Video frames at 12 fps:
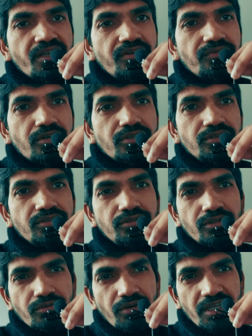for
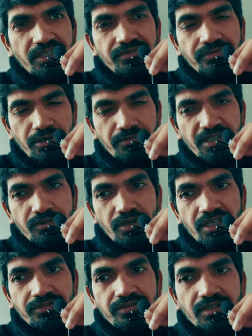your wife, for my
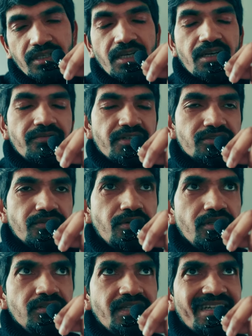wife, first of
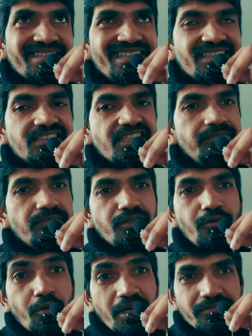all, at that time, my
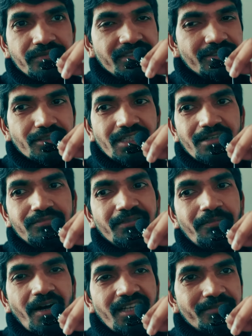wife did not have the
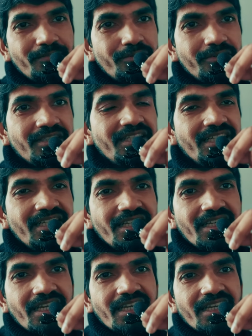passport
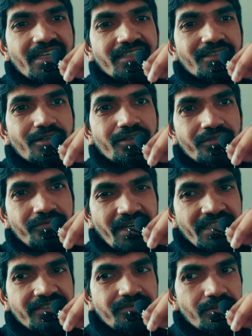sort of
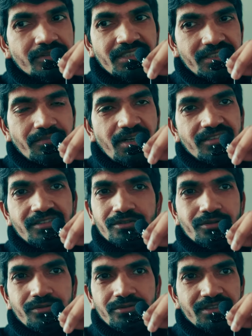valid for 6 months.
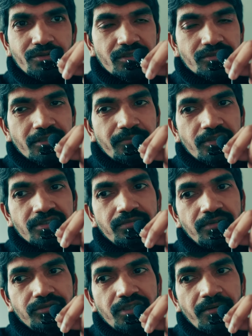So it was not
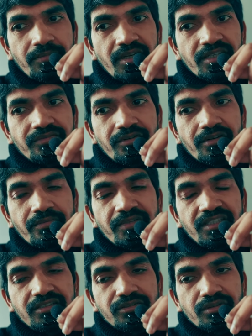possible to apply for
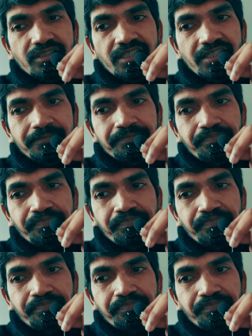me together.